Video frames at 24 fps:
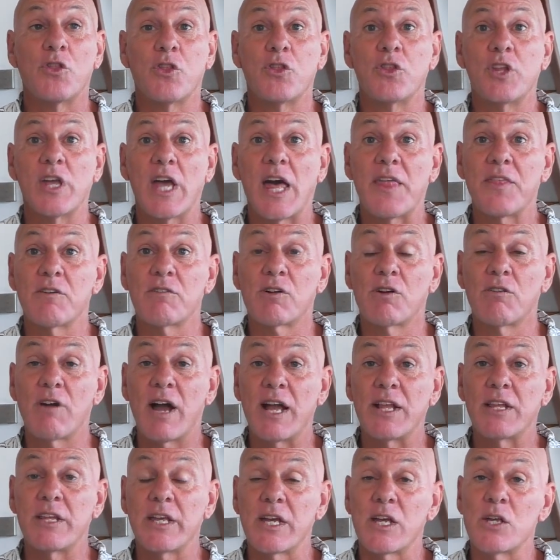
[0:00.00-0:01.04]
The other
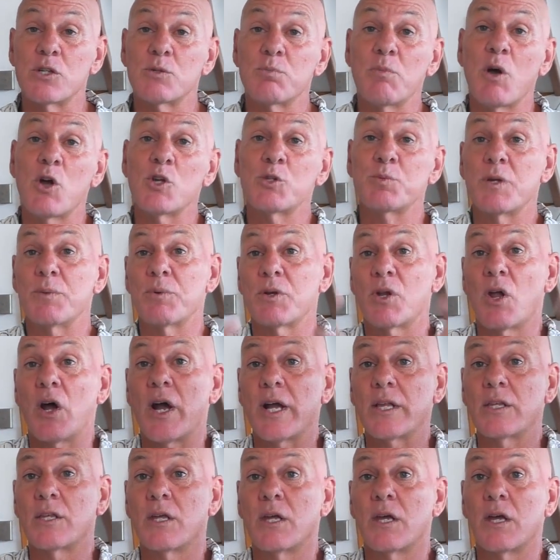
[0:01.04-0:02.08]
great thing is most people
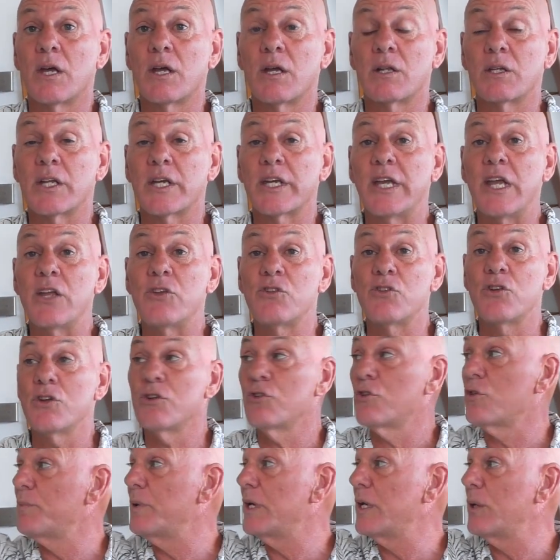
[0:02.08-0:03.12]
like the kitchen
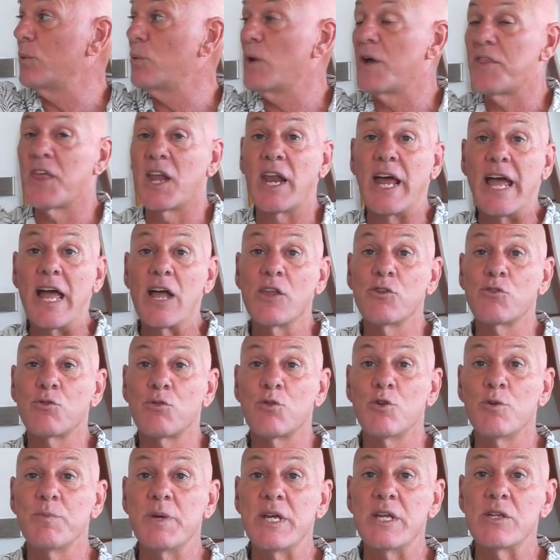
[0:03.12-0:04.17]
to be where the lounge
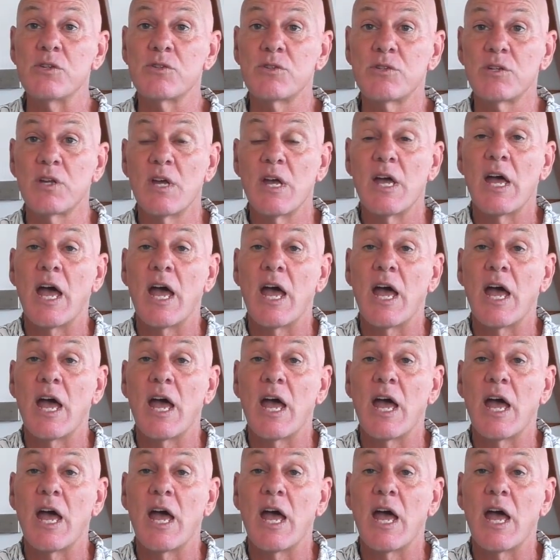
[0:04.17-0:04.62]
room is,